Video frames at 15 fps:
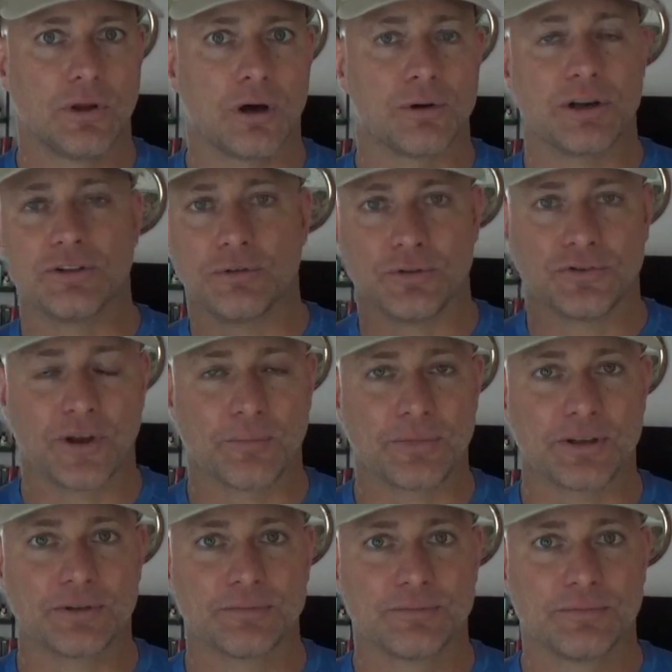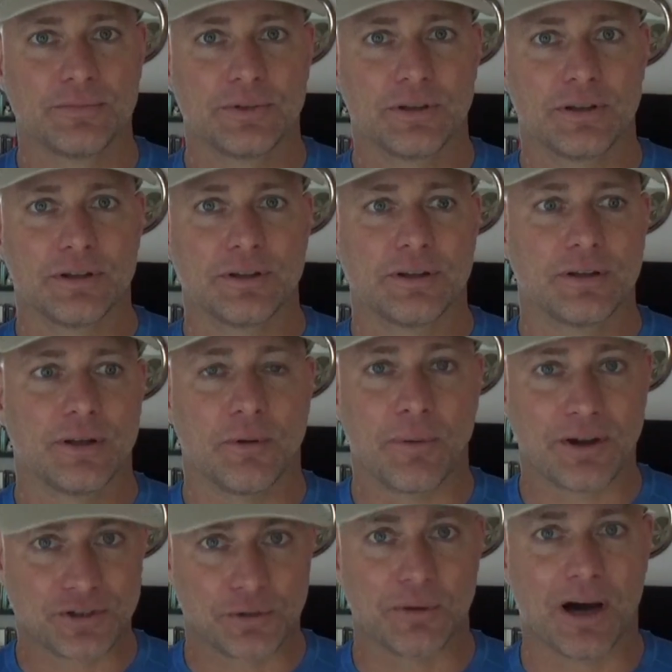already doing something
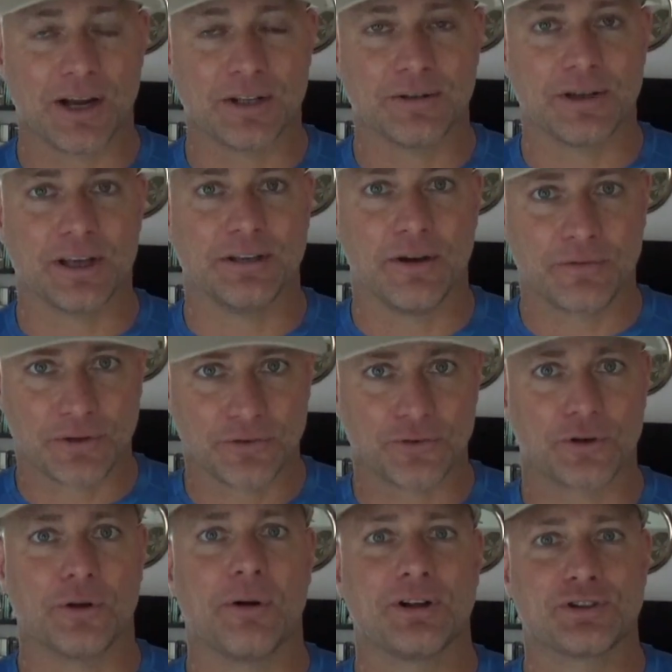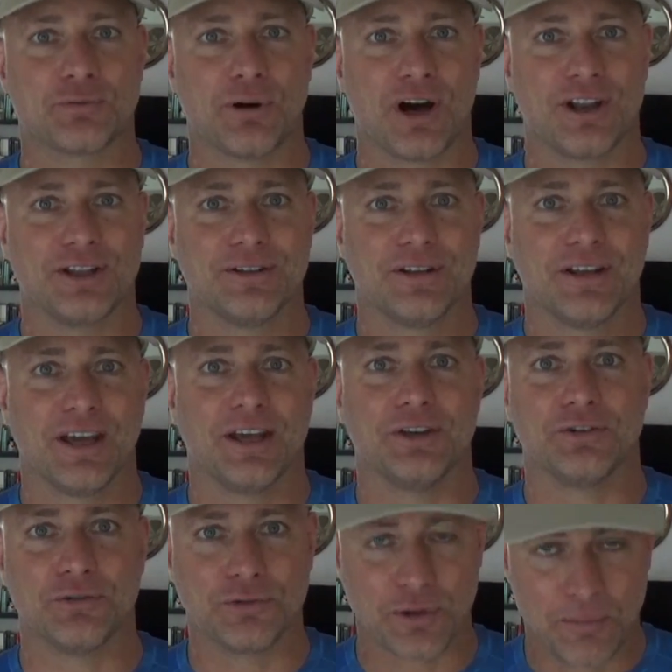about your body, and you have concern about your body,
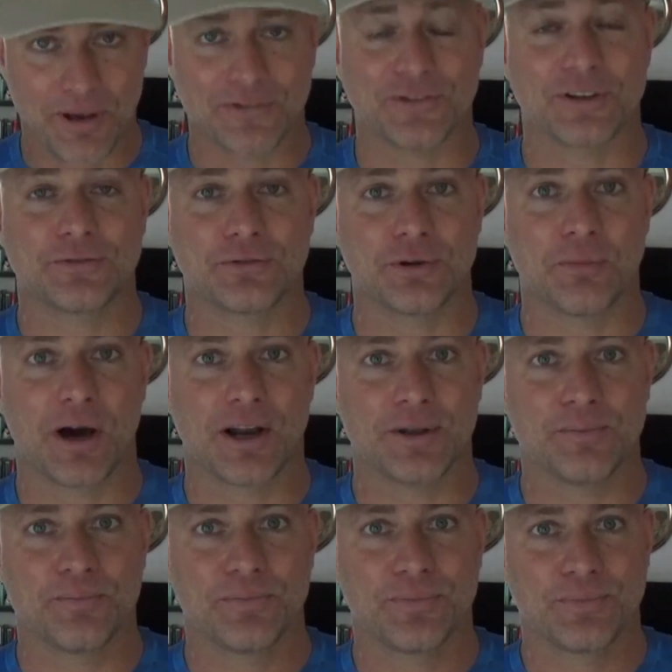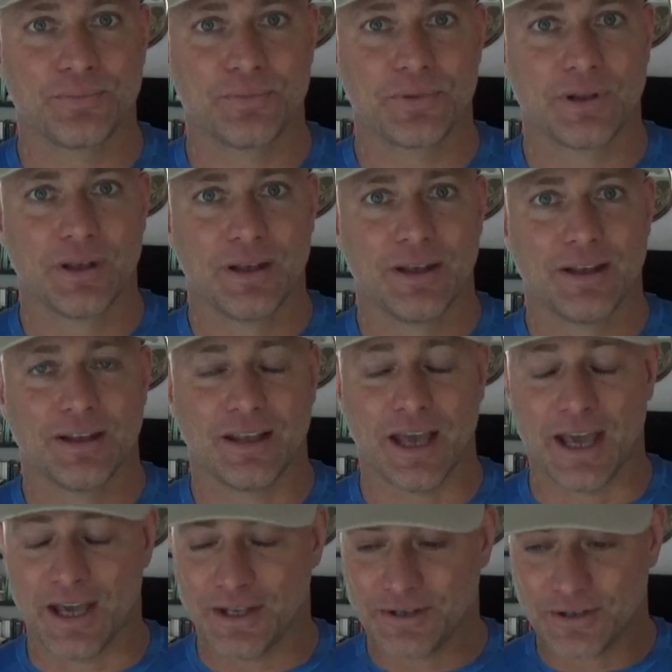and you're doing the best things for your body.
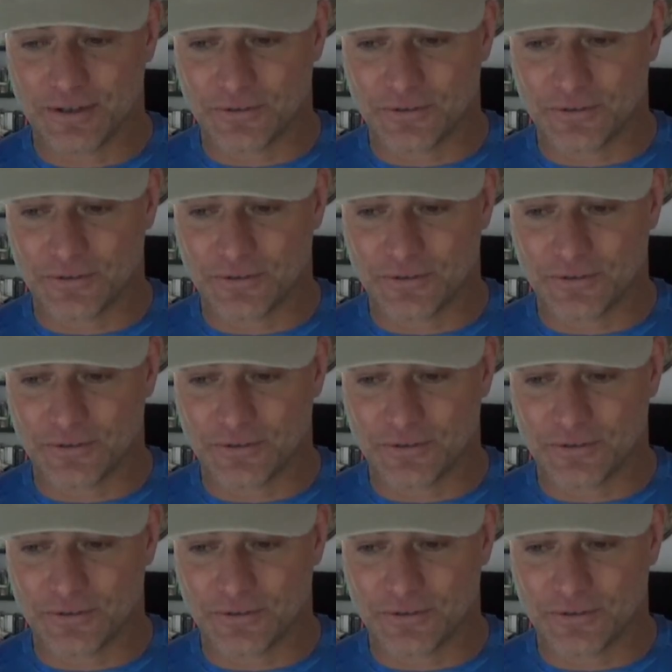And